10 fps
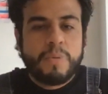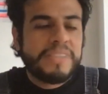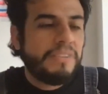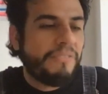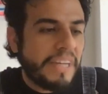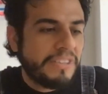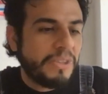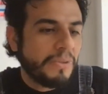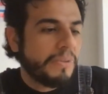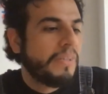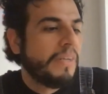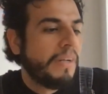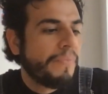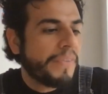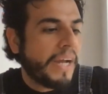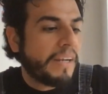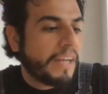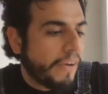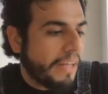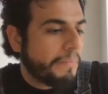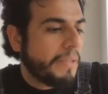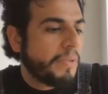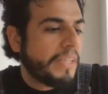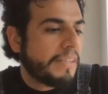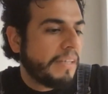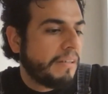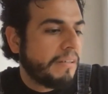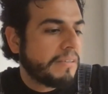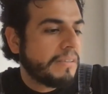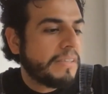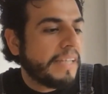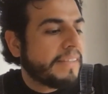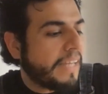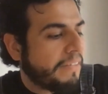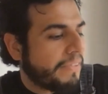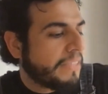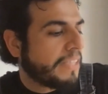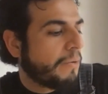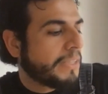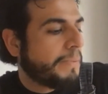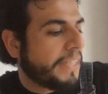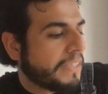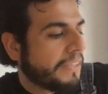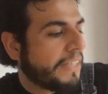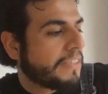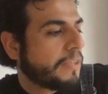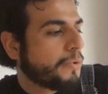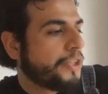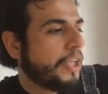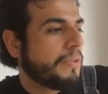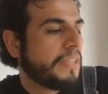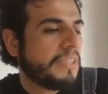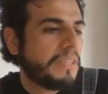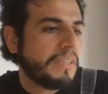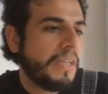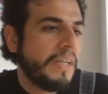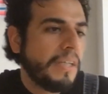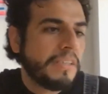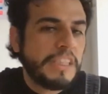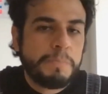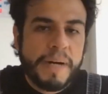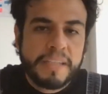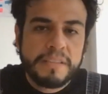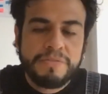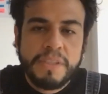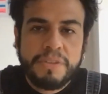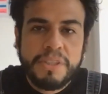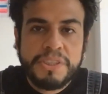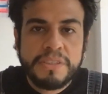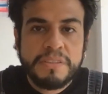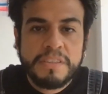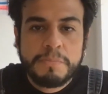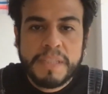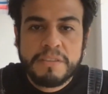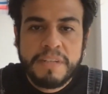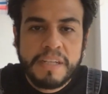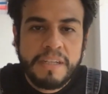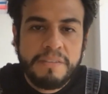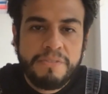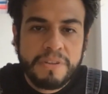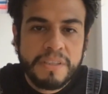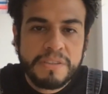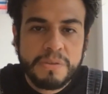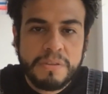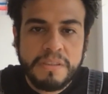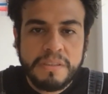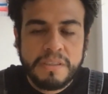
what defines you. Enrico helped me with that a lot. Then Davis, I was very interested to show this part of the region, this part of Baja California Sur in